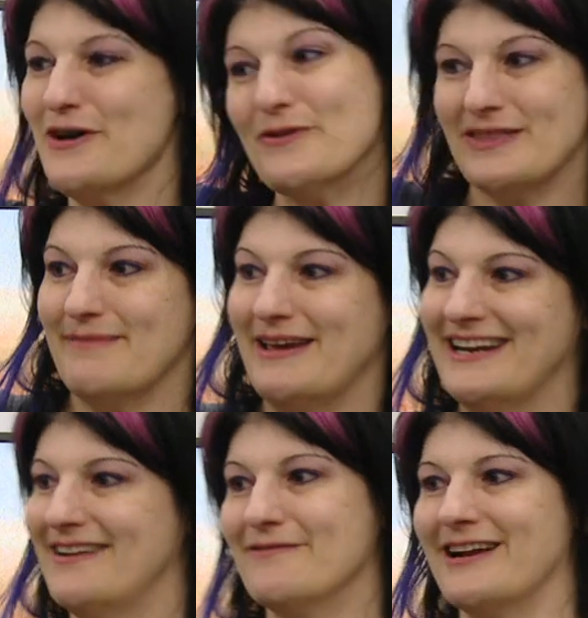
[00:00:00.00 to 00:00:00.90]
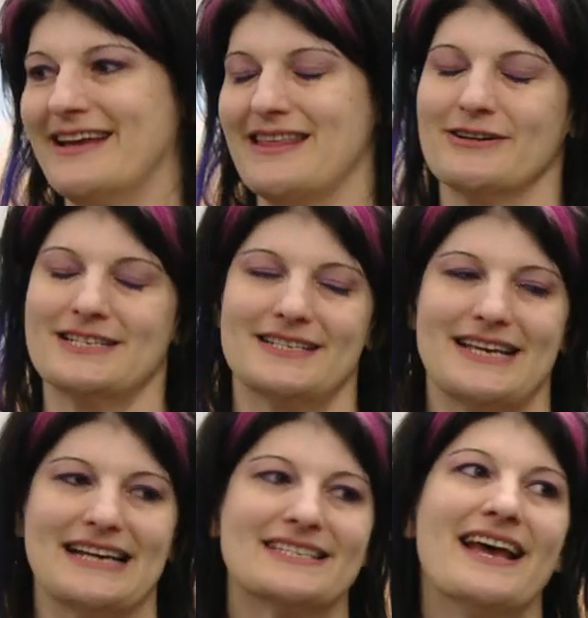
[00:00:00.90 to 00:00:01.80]
oh, they made it overnight, they were a
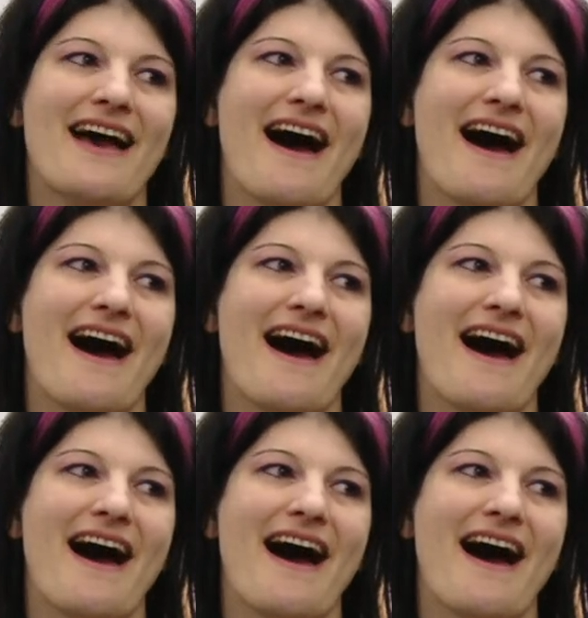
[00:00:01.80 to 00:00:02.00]
success.